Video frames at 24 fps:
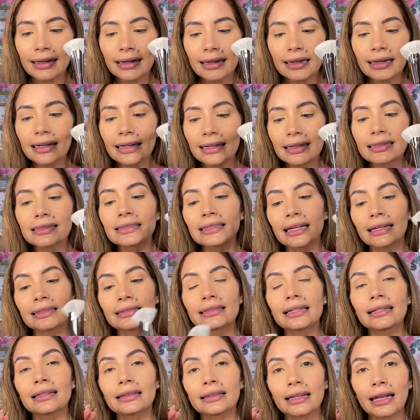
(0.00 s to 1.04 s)
it is a
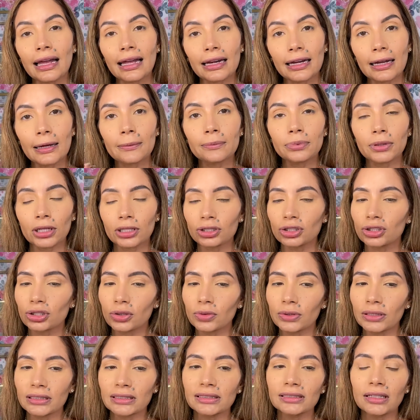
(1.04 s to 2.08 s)
synthetic brush.
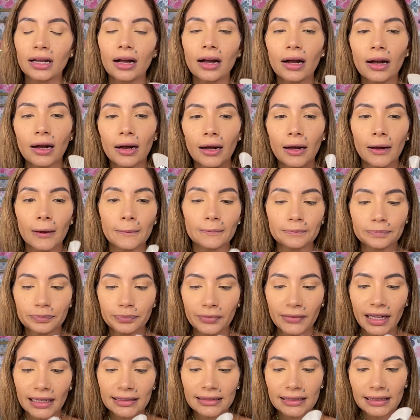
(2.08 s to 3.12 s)
So it's
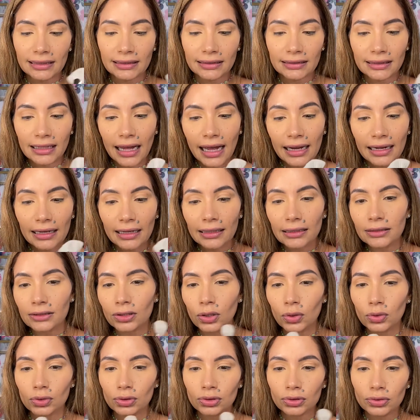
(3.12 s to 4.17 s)
synthetic,
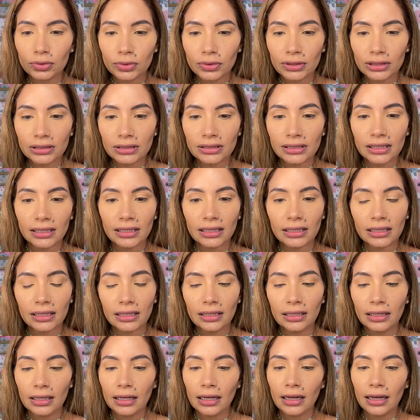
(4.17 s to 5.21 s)
no
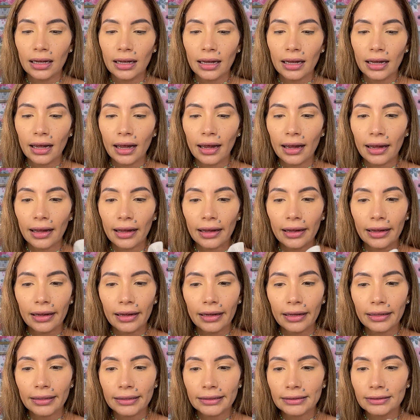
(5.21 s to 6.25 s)
cruelty,
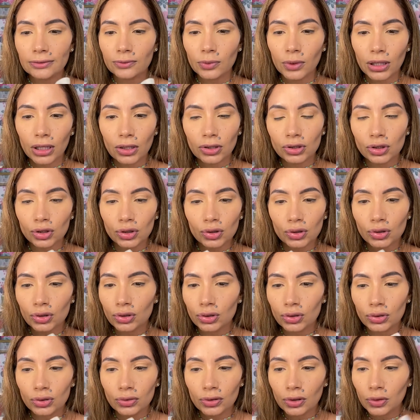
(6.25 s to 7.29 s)
and what else?
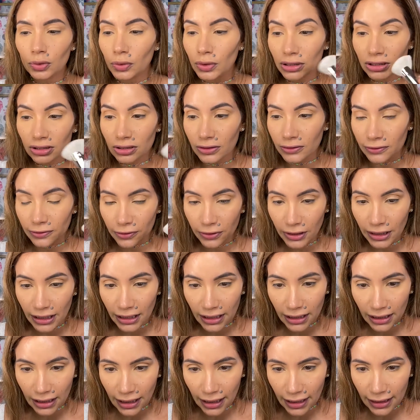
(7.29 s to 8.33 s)
Cruelty
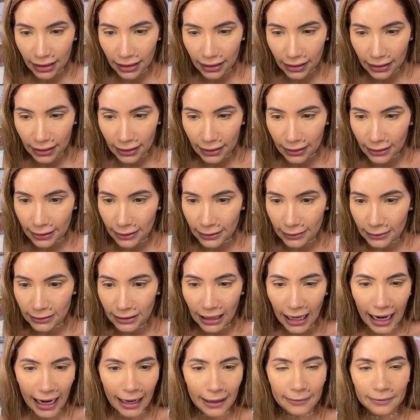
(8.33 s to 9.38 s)
free, and
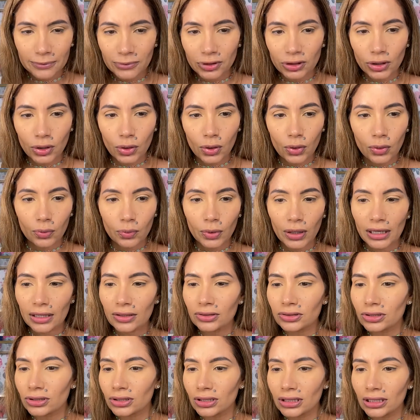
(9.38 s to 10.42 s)
yeah. So what
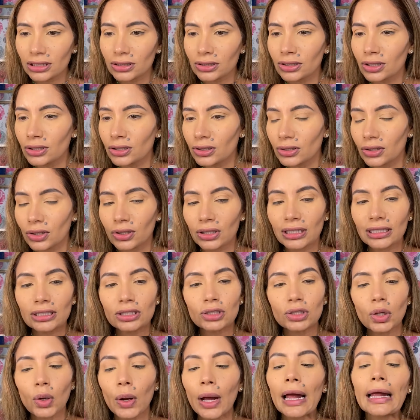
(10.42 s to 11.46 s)
else you need to know? You don't need to
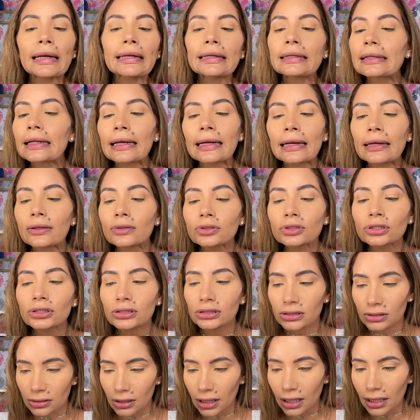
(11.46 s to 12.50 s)
know anything
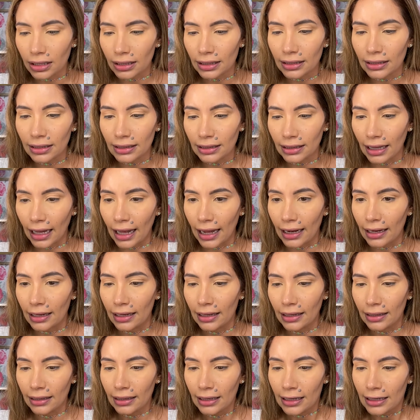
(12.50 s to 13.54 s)
else other than that.
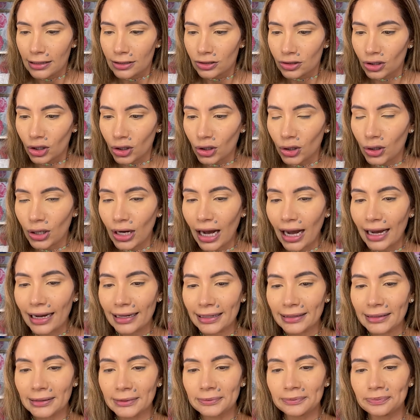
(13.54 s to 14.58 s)
So you
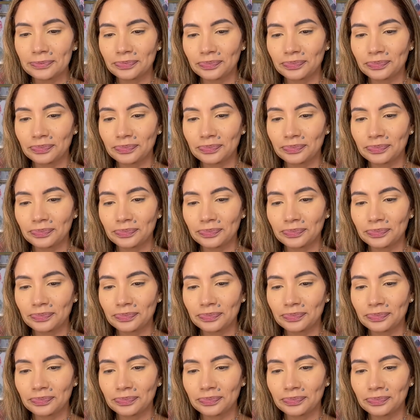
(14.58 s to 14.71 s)
guys,